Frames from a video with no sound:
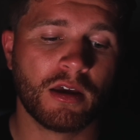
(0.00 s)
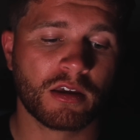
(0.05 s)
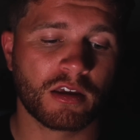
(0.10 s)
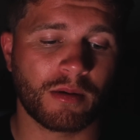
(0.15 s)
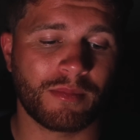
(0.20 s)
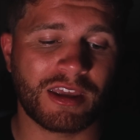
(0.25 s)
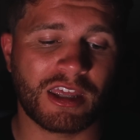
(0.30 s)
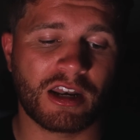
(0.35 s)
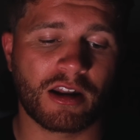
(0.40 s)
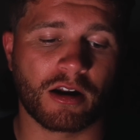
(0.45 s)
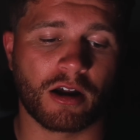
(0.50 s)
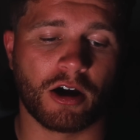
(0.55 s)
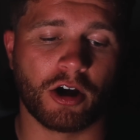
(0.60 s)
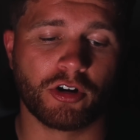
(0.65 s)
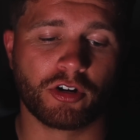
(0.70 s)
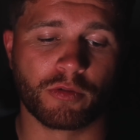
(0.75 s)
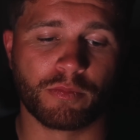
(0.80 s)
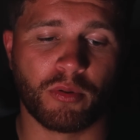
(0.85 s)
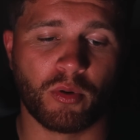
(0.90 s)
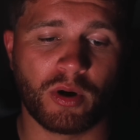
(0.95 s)
Coming in at
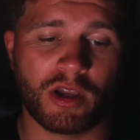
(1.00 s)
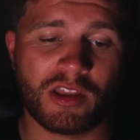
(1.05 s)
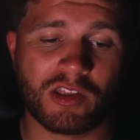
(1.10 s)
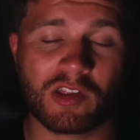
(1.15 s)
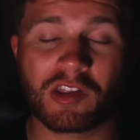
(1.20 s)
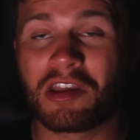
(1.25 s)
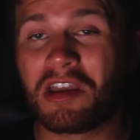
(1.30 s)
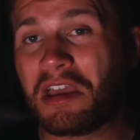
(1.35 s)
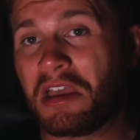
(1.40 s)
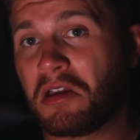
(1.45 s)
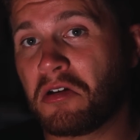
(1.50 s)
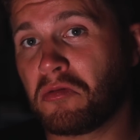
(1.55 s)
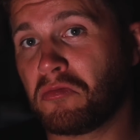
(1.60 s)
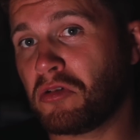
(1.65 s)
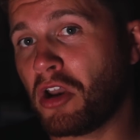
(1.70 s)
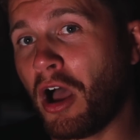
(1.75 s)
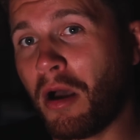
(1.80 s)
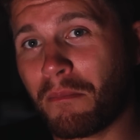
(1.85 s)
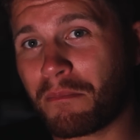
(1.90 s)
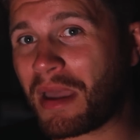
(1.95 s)
100 points,
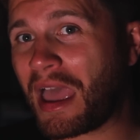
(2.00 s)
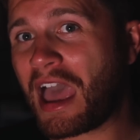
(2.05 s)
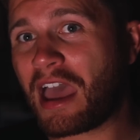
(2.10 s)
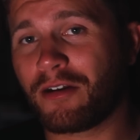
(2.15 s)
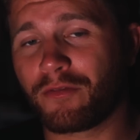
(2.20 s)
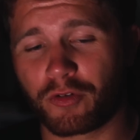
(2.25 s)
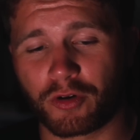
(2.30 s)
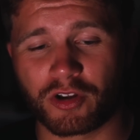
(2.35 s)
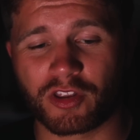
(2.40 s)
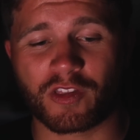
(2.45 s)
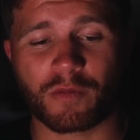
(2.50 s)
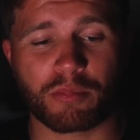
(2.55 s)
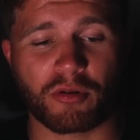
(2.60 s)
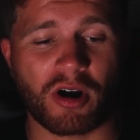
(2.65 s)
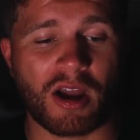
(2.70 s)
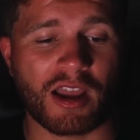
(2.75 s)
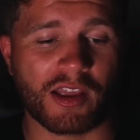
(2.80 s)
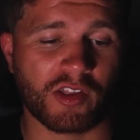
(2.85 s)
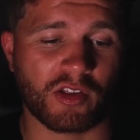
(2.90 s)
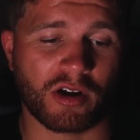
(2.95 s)
not bad for its
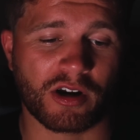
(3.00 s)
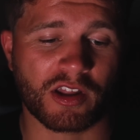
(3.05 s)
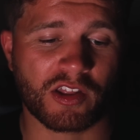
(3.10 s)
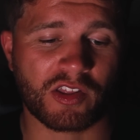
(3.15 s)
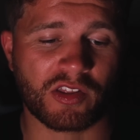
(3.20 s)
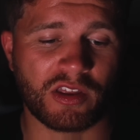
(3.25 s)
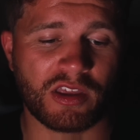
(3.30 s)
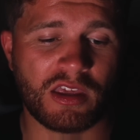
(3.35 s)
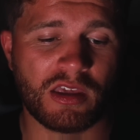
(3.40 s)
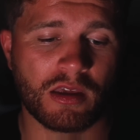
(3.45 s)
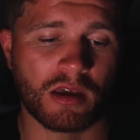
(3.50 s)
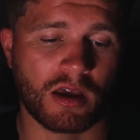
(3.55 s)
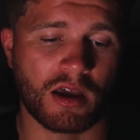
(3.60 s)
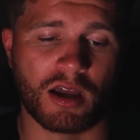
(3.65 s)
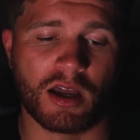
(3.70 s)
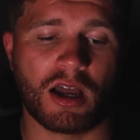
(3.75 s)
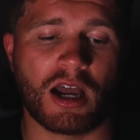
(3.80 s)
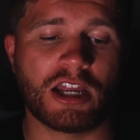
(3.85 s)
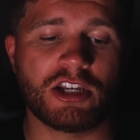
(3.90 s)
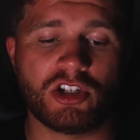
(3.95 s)
price, honestly.
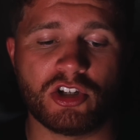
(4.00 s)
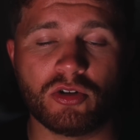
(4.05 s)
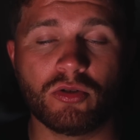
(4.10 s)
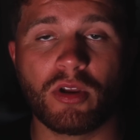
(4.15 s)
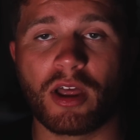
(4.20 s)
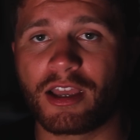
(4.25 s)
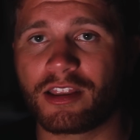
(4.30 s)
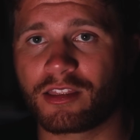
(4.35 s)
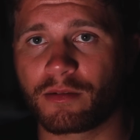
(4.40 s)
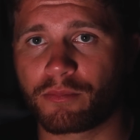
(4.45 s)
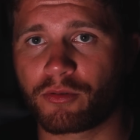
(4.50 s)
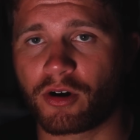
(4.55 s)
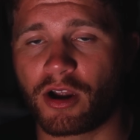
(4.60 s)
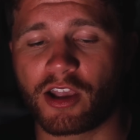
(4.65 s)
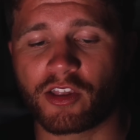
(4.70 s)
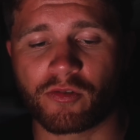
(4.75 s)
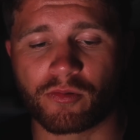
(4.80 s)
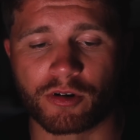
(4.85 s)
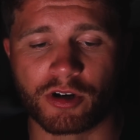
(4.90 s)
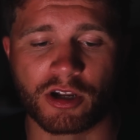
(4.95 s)
I do like the
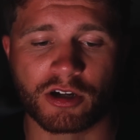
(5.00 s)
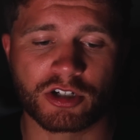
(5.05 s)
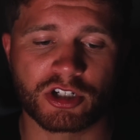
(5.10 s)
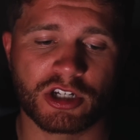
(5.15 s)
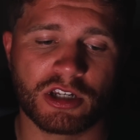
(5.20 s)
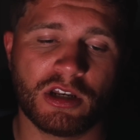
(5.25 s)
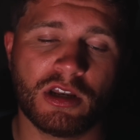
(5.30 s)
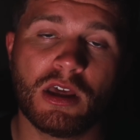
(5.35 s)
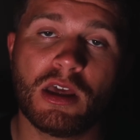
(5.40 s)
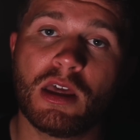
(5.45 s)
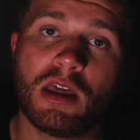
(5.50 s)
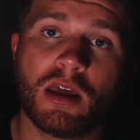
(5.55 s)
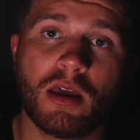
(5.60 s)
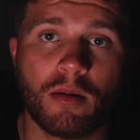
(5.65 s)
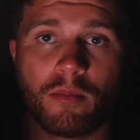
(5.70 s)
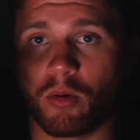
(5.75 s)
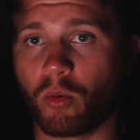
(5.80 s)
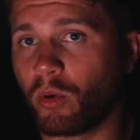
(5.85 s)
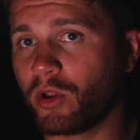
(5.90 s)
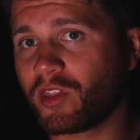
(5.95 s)
price reduction.
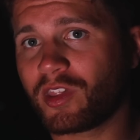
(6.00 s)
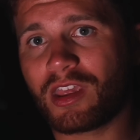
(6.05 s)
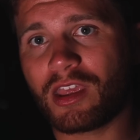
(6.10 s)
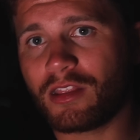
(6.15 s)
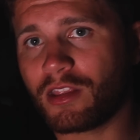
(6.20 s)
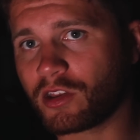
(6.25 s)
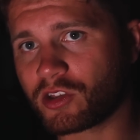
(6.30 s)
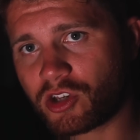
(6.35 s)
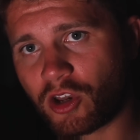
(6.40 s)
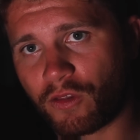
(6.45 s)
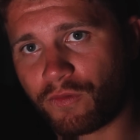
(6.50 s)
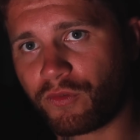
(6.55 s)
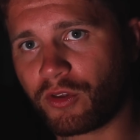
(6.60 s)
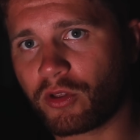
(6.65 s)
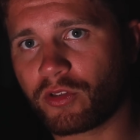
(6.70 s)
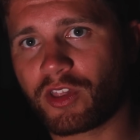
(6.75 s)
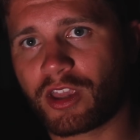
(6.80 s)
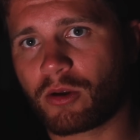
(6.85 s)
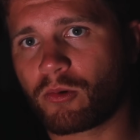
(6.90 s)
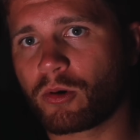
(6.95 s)
But once again, this just
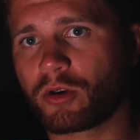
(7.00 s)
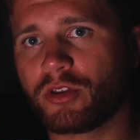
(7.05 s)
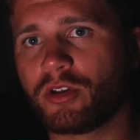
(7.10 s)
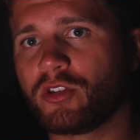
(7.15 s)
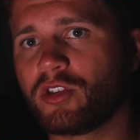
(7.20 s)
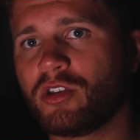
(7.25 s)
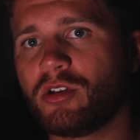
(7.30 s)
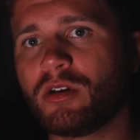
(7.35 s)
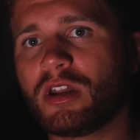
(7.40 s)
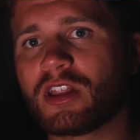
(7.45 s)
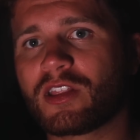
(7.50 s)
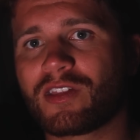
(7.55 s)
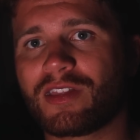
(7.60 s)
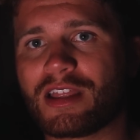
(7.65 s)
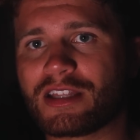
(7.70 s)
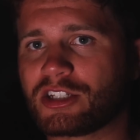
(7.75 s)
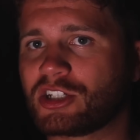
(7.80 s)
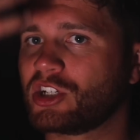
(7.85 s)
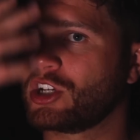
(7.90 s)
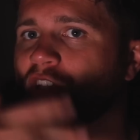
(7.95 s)
feels like one of those units
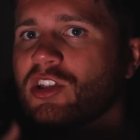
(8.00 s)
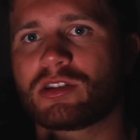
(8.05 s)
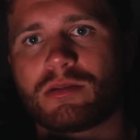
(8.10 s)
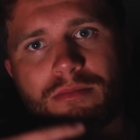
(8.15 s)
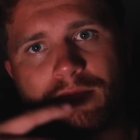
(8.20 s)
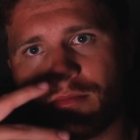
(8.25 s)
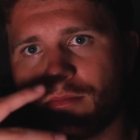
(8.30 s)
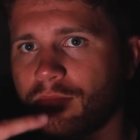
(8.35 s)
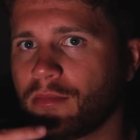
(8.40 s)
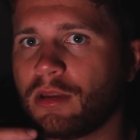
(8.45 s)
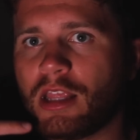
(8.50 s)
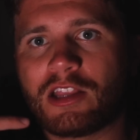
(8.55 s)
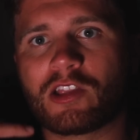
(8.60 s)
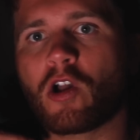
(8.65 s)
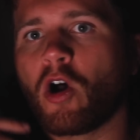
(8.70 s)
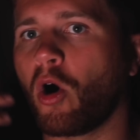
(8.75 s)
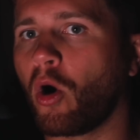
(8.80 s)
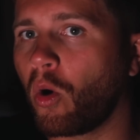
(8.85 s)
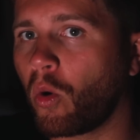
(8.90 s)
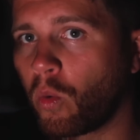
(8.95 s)
that's just, it's
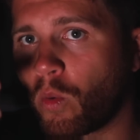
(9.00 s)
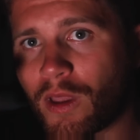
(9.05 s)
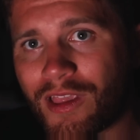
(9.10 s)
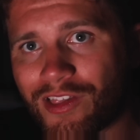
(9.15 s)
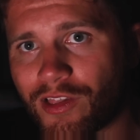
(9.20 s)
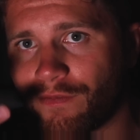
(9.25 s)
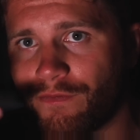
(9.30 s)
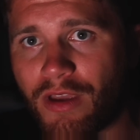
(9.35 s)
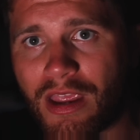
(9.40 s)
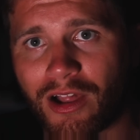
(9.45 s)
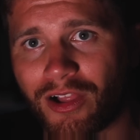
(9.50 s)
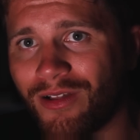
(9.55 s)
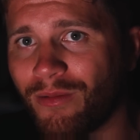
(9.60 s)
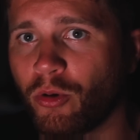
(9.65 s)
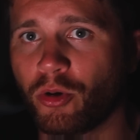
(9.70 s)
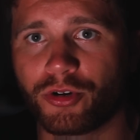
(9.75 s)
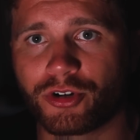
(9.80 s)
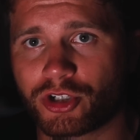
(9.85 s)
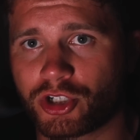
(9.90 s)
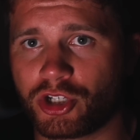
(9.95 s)
always
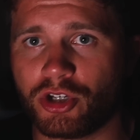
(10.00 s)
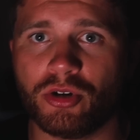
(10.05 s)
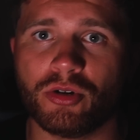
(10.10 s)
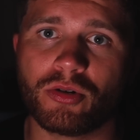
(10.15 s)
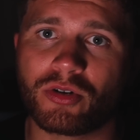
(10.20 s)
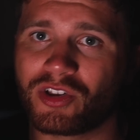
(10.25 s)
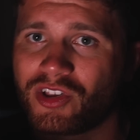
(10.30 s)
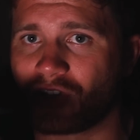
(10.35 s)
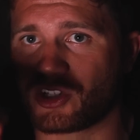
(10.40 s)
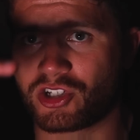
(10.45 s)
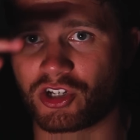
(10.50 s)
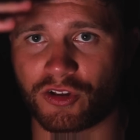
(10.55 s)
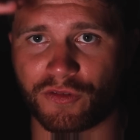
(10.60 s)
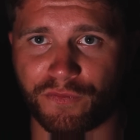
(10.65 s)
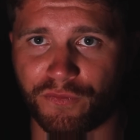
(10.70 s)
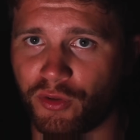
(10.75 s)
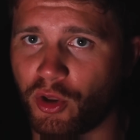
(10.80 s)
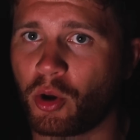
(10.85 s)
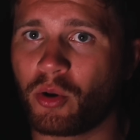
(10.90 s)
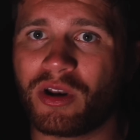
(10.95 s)
available to shoot because it's just
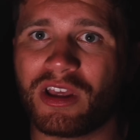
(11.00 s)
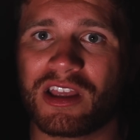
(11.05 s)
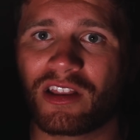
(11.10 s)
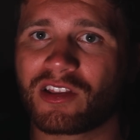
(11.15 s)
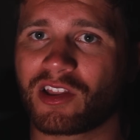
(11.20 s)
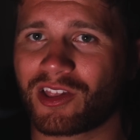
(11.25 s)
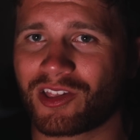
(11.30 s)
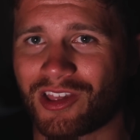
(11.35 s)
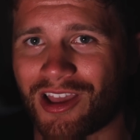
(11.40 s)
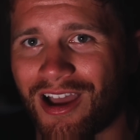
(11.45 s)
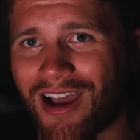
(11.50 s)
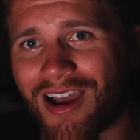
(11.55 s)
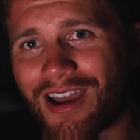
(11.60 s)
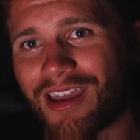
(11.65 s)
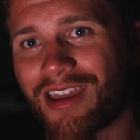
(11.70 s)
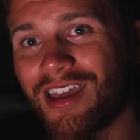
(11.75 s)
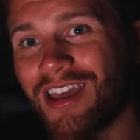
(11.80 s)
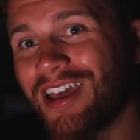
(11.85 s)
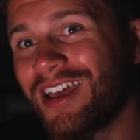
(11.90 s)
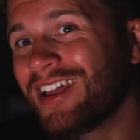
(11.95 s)
floating in the
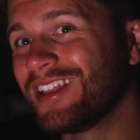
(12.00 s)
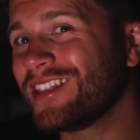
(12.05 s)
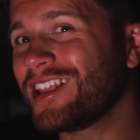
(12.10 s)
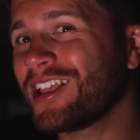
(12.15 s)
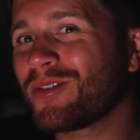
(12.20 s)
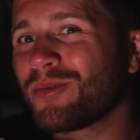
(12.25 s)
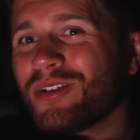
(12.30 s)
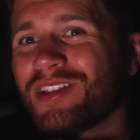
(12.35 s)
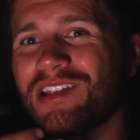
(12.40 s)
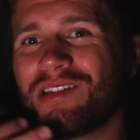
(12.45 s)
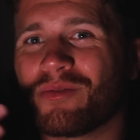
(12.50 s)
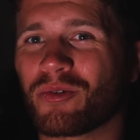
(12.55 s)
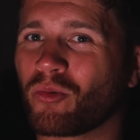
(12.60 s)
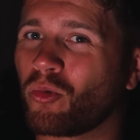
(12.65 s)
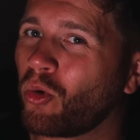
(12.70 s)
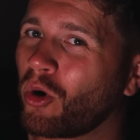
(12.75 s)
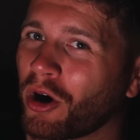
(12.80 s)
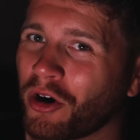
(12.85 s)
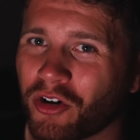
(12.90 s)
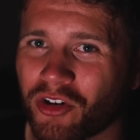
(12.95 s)
sky. This one's even
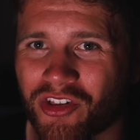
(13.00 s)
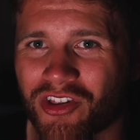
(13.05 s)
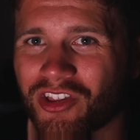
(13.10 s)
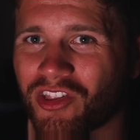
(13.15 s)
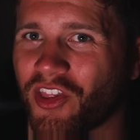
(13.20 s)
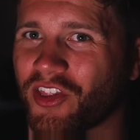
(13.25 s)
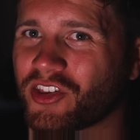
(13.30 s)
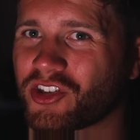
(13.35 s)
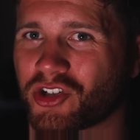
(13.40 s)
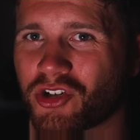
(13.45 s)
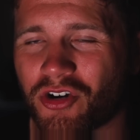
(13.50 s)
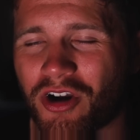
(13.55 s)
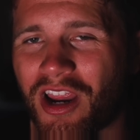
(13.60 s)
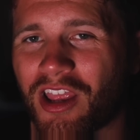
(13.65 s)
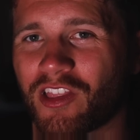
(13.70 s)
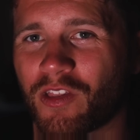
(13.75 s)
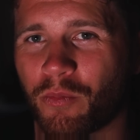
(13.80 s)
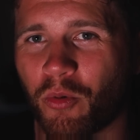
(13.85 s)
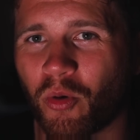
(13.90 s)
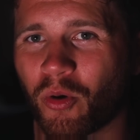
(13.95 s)
worse because it's
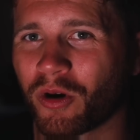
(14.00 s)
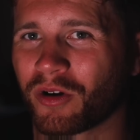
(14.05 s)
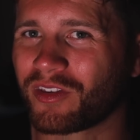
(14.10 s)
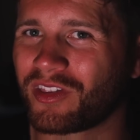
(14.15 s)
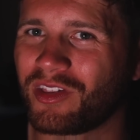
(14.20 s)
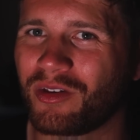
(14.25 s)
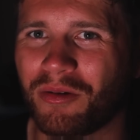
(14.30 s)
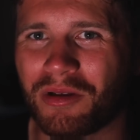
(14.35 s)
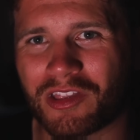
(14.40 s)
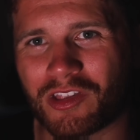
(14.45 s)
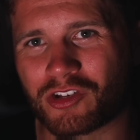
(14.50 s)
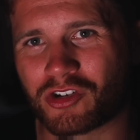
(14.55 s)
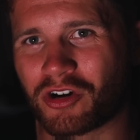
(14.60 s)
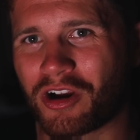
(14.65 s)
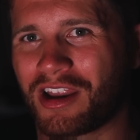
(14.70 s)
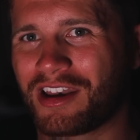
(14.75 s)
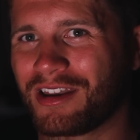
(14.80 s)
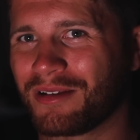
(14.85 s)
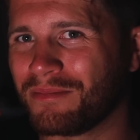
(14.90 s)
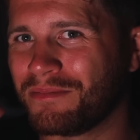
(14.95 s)
transport, so it's
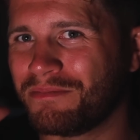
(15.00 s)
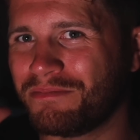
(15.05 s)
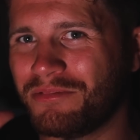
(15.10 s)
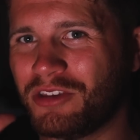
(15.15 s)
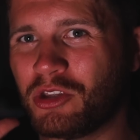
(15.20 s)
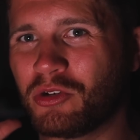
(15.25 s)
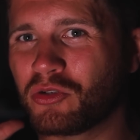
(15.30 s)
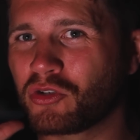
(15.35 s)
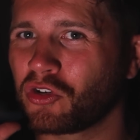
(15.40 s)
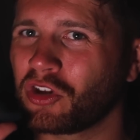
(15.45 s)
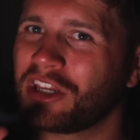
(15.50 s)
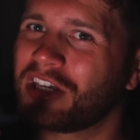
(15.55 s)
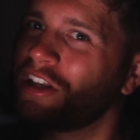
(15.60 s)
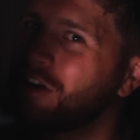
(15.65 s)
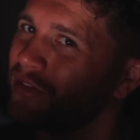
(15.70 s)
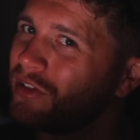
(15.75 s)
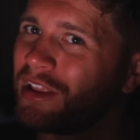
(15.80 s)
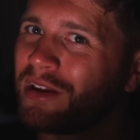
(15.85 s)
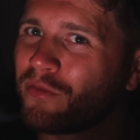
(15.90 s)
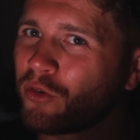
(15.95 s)
trying to usually
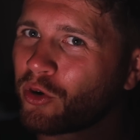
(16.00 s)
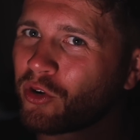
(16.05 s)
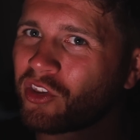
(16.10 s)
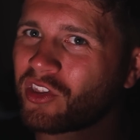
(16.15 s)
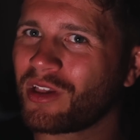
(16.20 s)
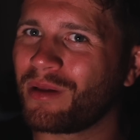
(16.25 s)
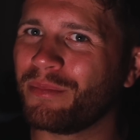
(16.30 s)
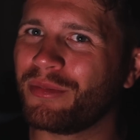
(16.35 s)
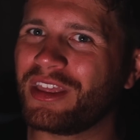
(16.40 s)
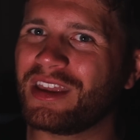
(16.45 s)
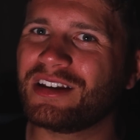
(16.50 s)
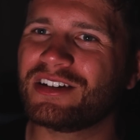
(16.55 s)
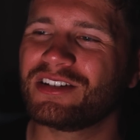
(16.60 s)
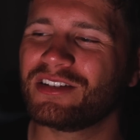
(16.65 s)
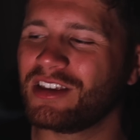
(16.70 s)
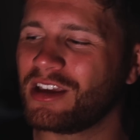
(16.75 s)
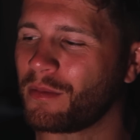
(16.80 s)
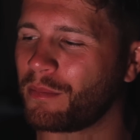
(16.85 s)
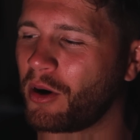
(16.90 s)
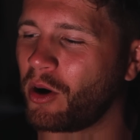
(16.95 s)
deliver something to
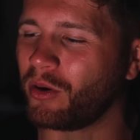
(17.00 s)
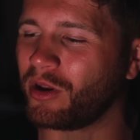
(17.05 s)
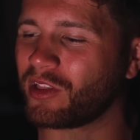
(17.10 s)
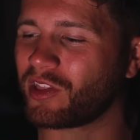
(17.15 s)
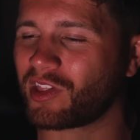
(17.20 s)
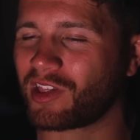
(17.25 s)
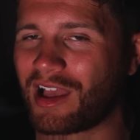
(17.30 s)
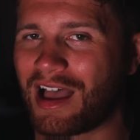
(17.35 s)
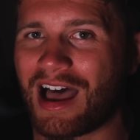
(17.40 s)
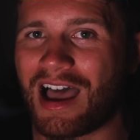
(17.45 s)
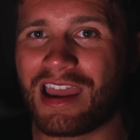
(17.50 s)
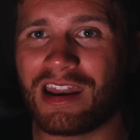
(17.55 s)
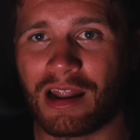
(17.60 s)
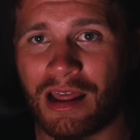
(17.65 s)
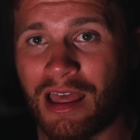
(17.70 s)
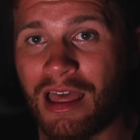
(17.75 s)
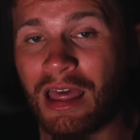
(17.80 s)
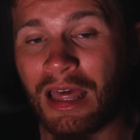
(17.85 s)
the opponent's side.